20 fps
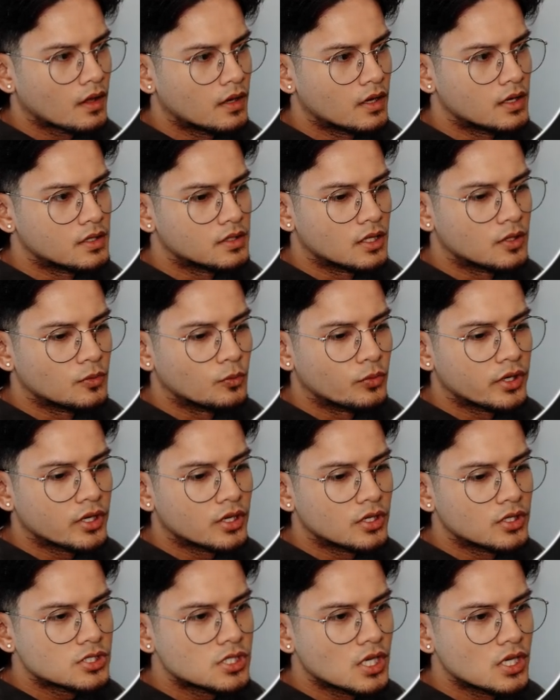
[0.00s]
And then we're
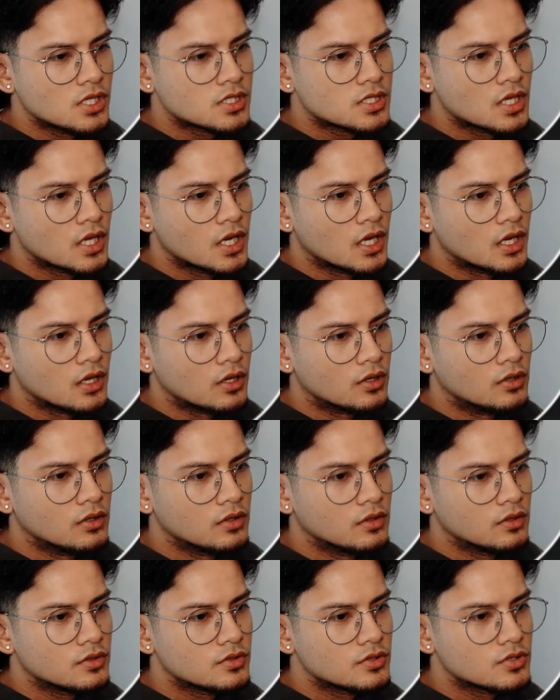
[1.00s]
going to change the
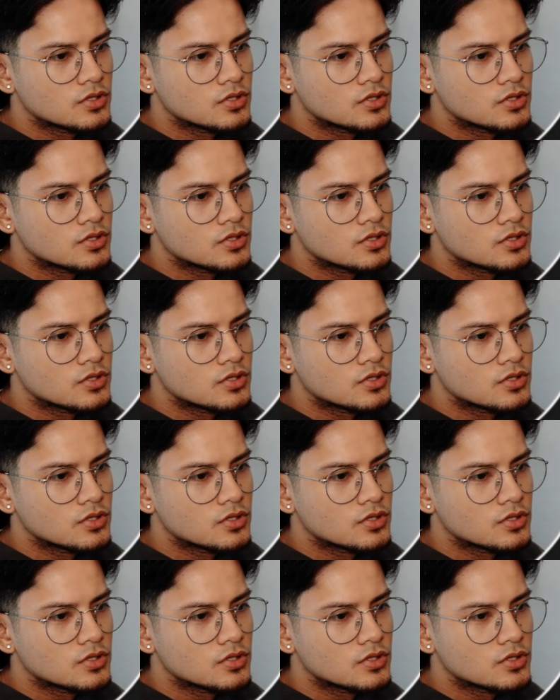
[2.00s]
angle.